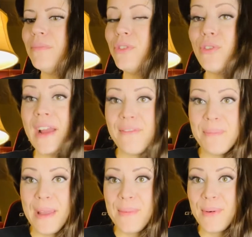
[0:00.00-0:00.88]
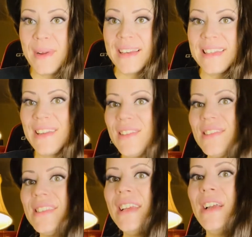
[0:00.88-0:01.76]
graph paper
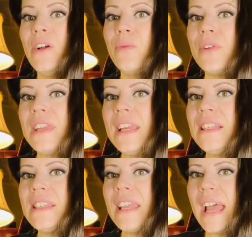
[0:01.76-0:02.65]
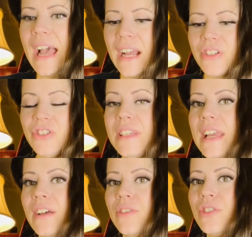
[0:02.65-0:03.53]
rectangles, where the kids could actually
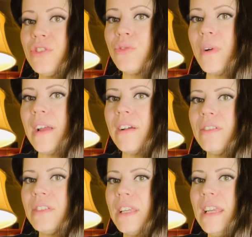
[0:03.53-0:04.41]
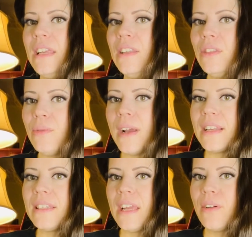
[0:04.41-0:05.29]
count the squares in the
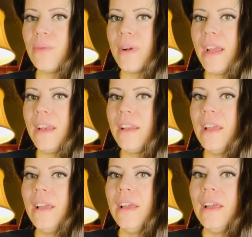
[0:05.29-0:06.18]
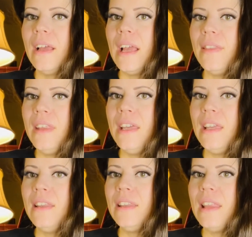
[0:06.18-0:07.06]
rectangle, right? And
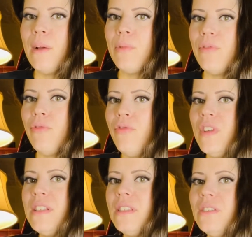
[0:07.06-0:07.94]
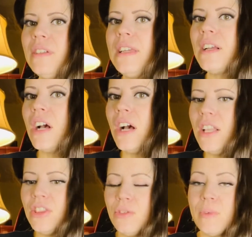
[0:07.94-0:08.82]
then they would physically
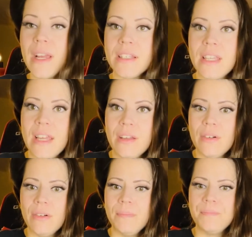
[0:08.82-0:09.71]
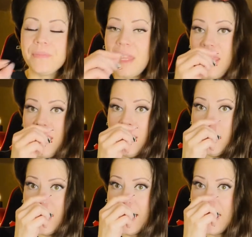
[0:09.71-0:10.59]
cut the rectangle in
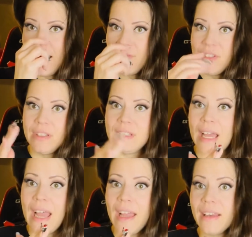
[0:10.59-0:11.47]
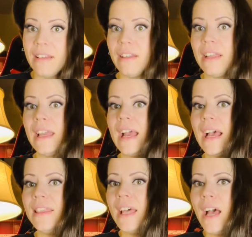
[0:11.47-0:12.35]
half diagonally
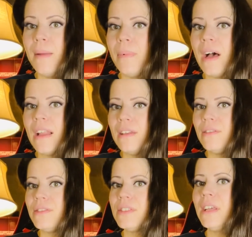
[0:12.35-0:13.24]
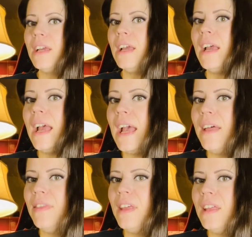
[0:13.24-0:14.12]
at the hypotenuse,
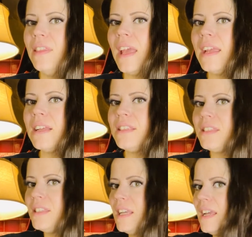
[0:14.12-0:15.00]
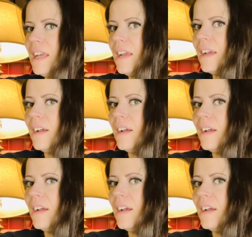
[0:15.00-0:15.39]
and then they could see